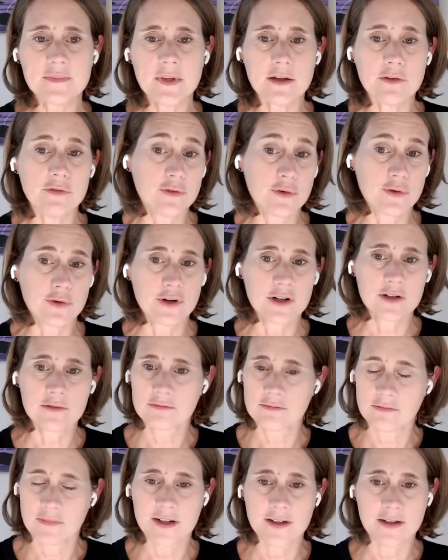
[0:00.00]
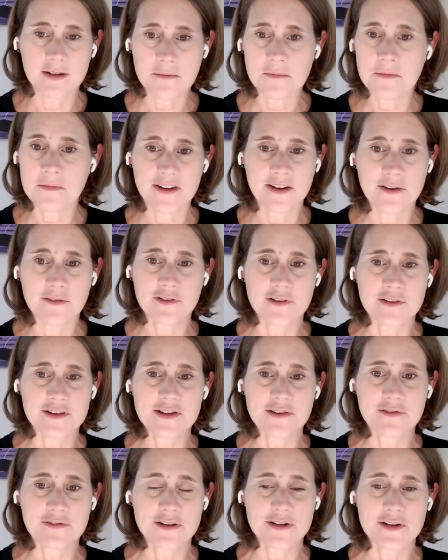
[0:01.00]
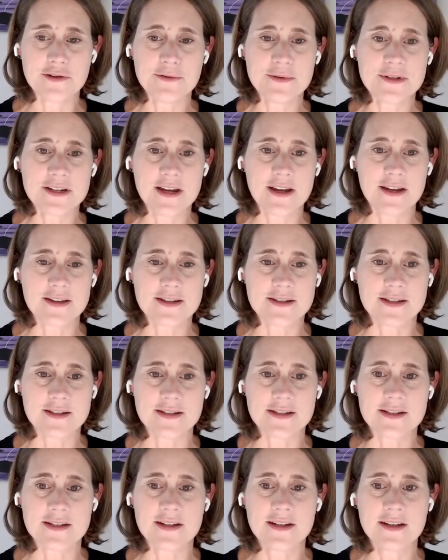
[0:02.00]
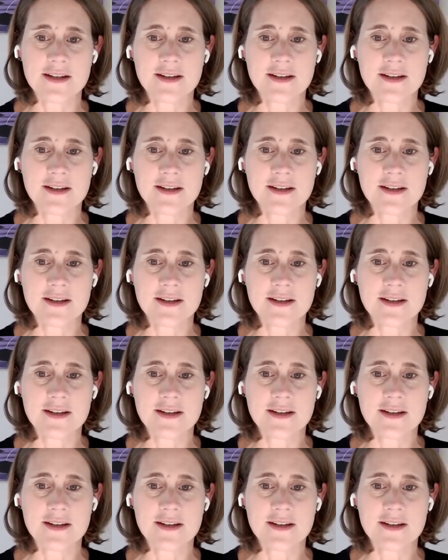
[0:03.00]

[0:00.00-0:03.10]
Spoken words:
for different use cases.